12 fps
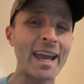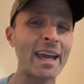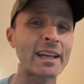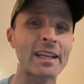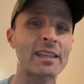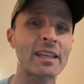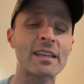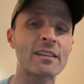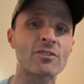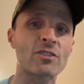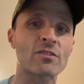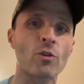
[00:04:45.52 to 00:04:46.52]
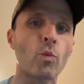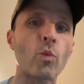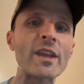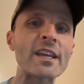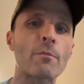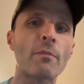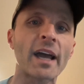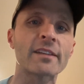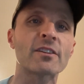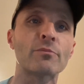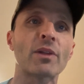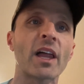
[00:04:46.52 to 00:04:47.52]
And I think he's just a
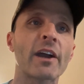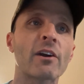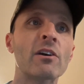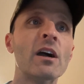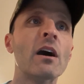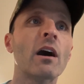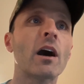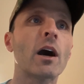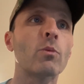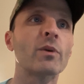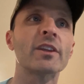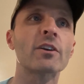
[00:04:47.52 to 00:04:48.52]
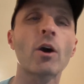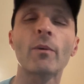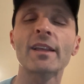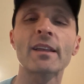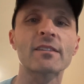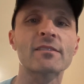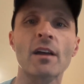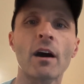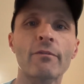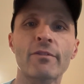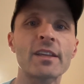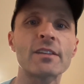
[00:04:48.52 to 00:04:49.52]
weak-minded player. Uh, when the going gets
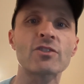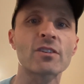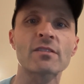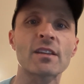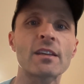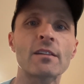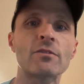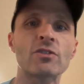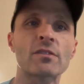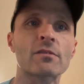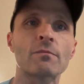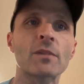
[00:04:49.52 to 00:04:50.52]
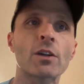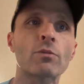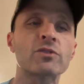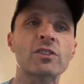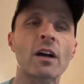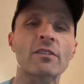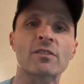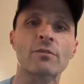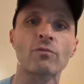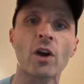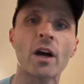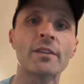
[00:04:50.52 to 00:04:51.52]
tough, he just he just you know, tucks
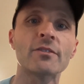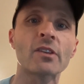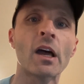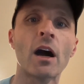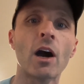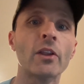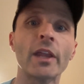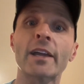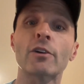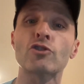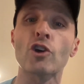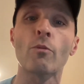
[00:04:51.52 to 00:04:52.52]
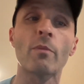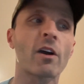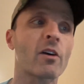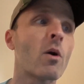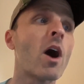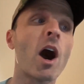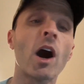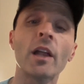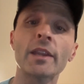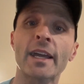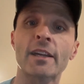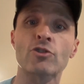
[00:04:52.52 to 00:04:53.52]
and runs, unlike a Joe Burrow,
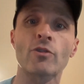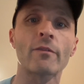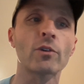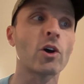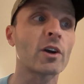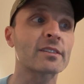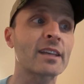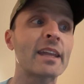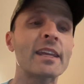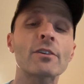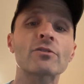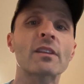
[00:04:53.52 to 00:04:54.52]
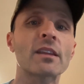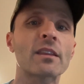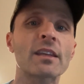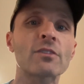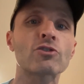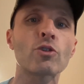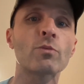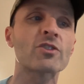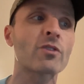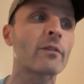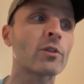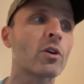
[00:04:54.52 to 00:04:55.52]
unlike a Trevor Lawrence. And here's the thing, too, with
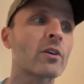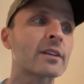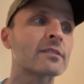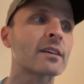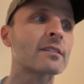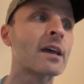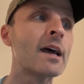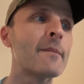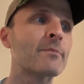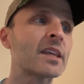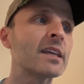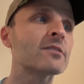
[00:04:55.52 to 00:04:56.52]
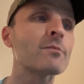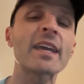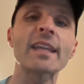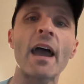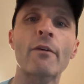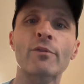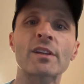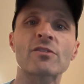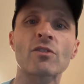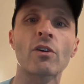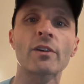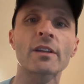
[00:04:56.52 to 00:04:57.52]
Trevor Lawrence is he's made every
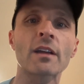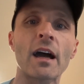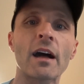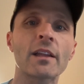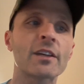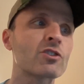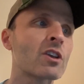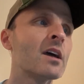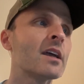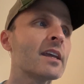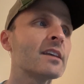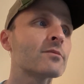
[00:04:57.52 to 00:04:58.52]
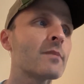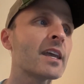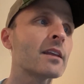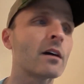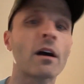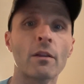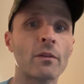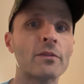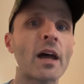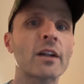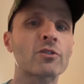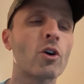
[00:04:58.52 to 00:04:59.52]
start in college. He's made uh,
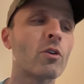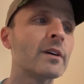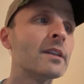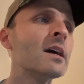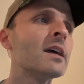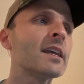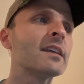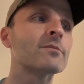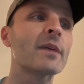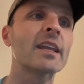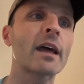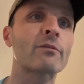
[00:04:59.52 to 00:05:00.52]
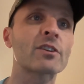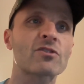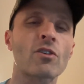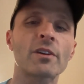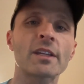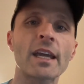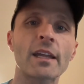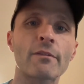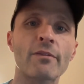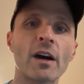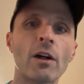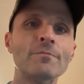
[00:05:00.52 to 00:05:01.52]
non-COVID. He's made every start in the
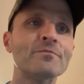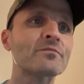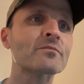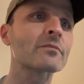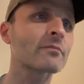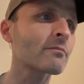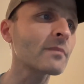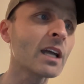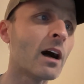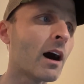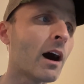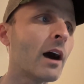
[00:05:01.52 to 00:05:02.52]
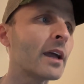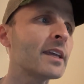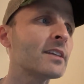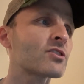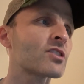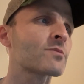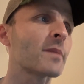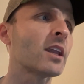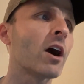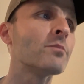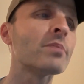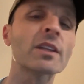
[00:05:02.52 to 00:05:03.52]
NFL. Uh, he's just been
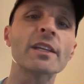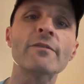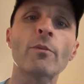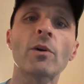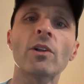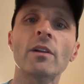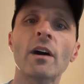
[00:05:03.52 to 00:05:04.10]
unbelievable